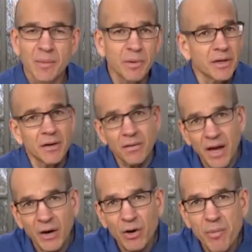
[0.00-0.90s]
But the
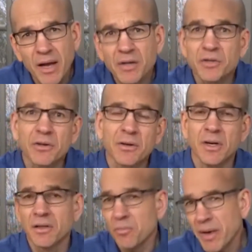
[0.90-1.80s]
hiring manager,
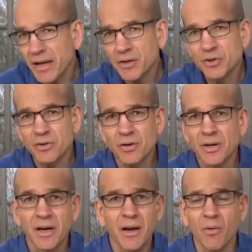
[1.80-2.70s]
the manager,